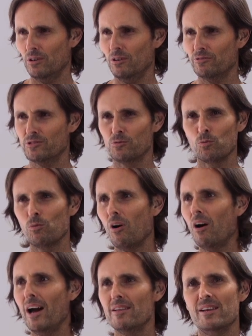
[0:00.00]
of to
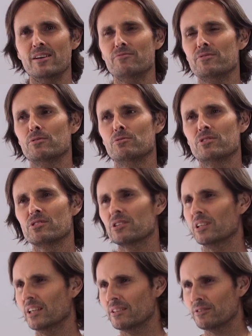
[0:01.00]
why they feel
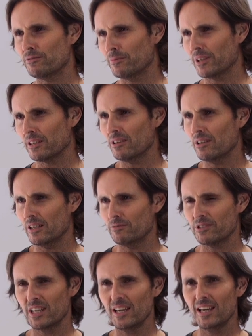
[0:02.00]
disconnected from their lives.